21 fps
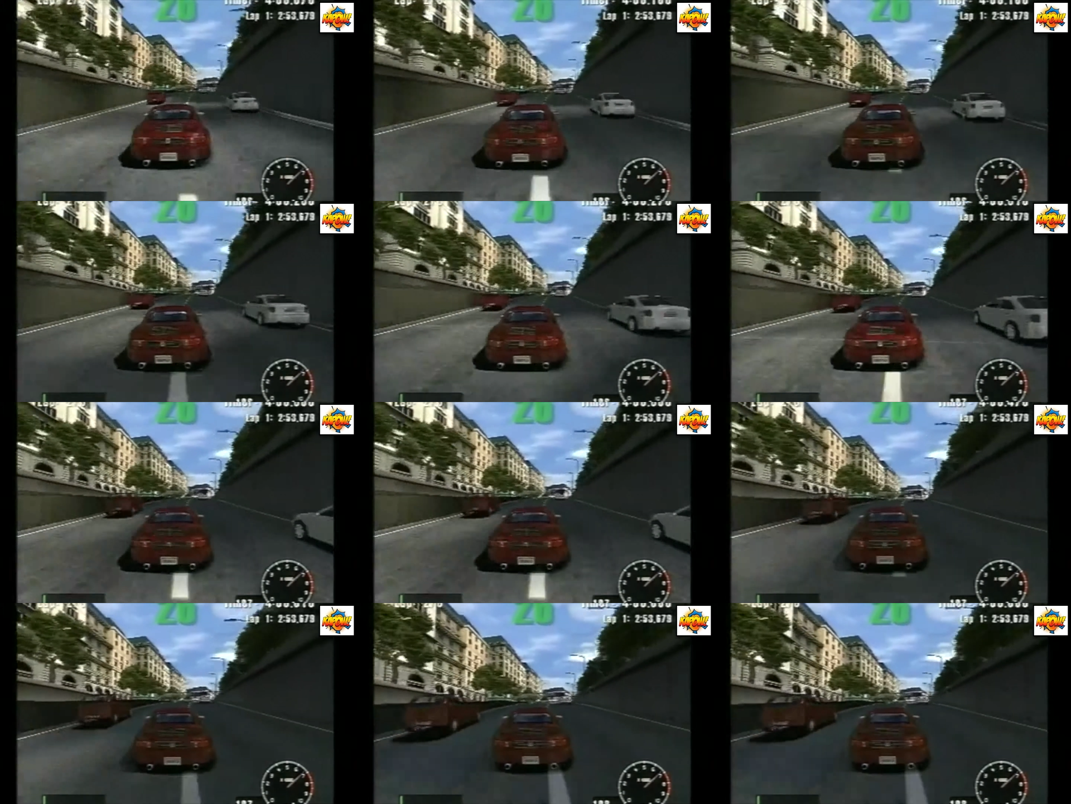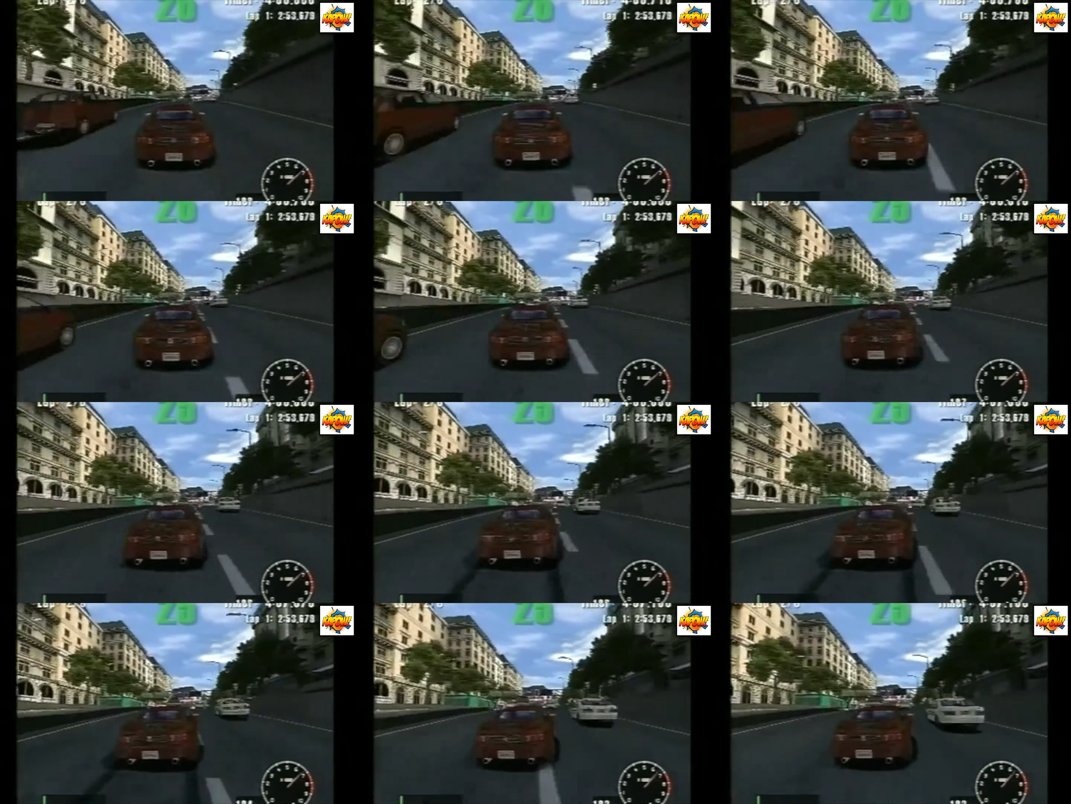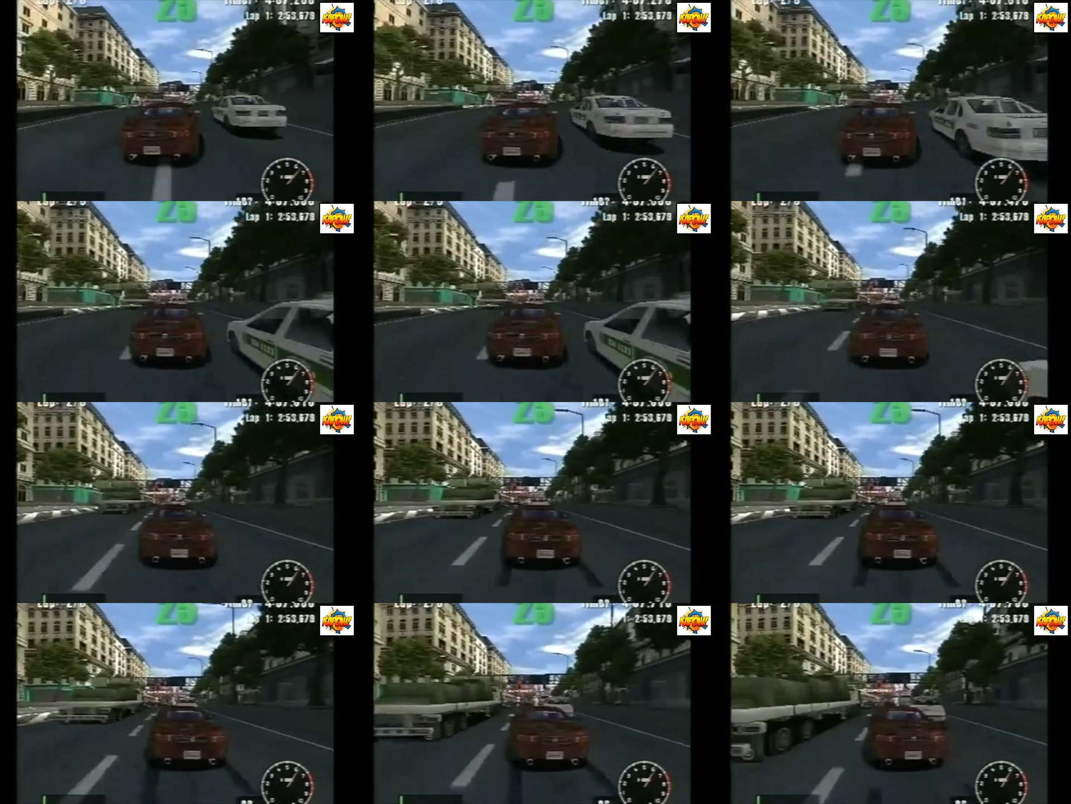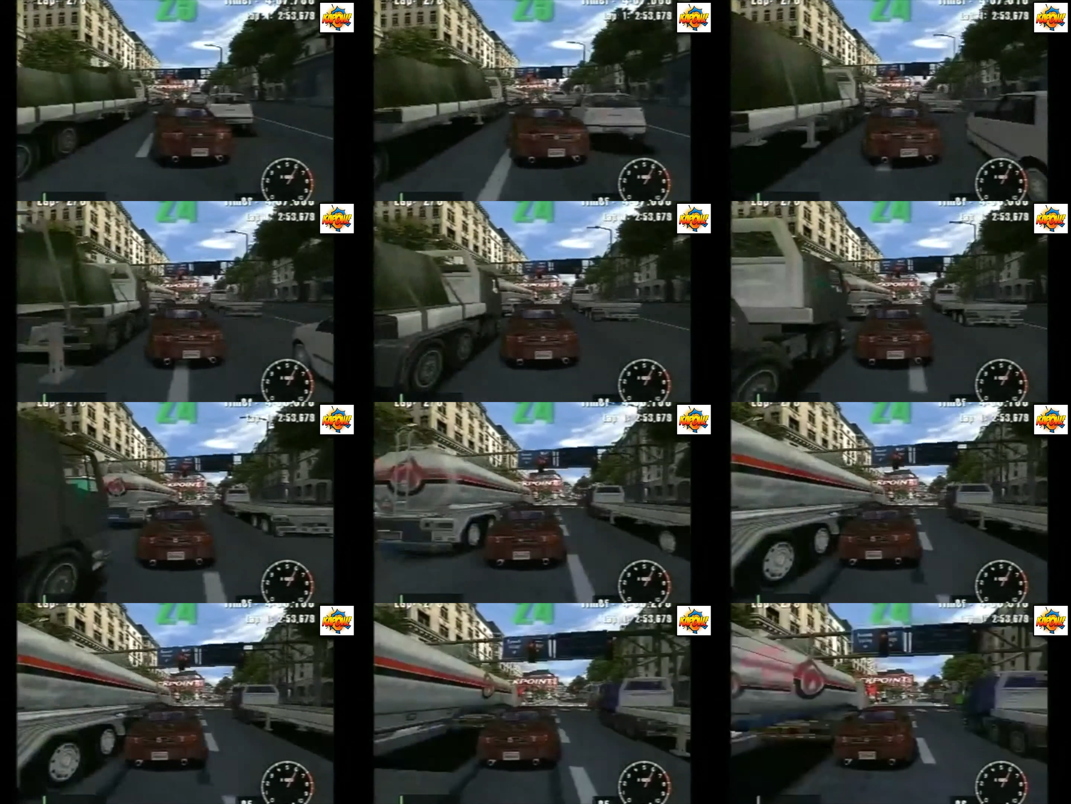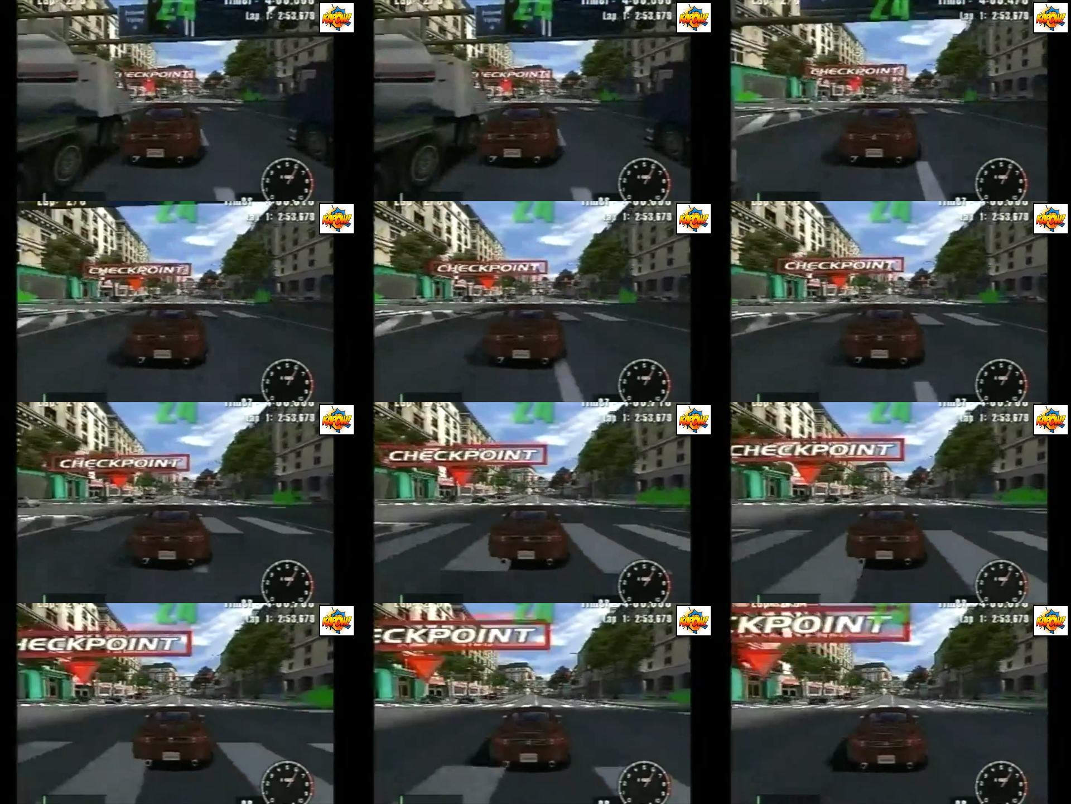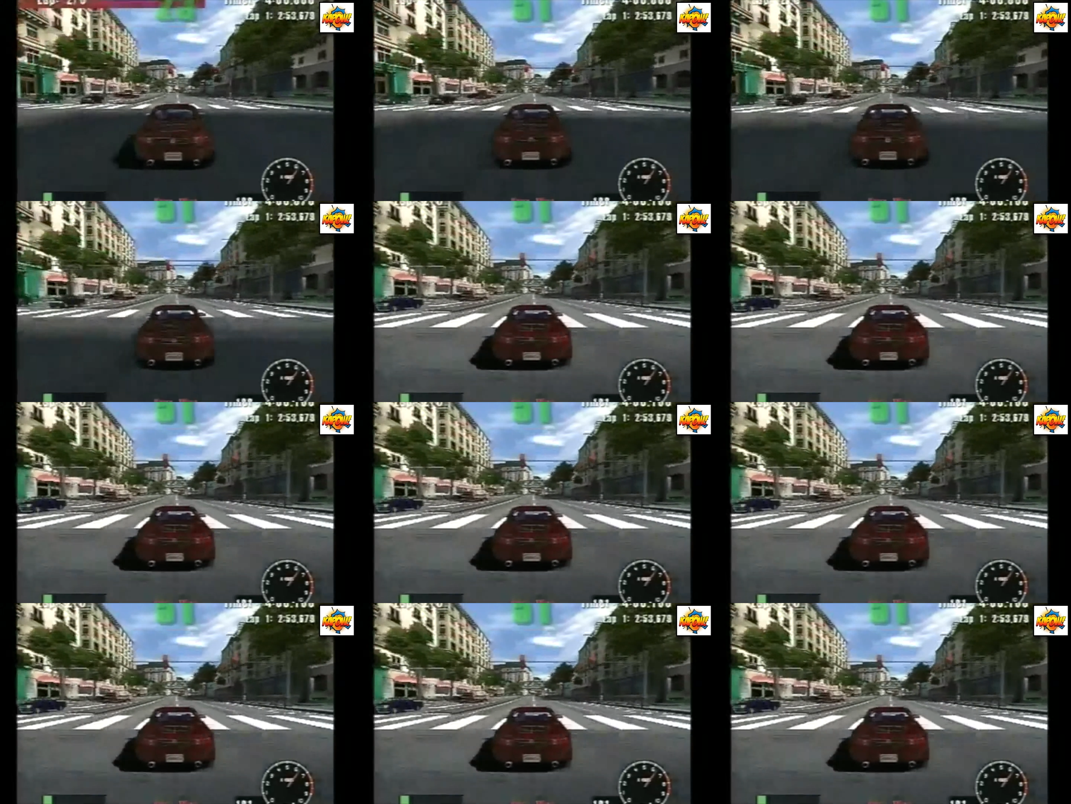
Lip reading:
[unreadable: no face in view]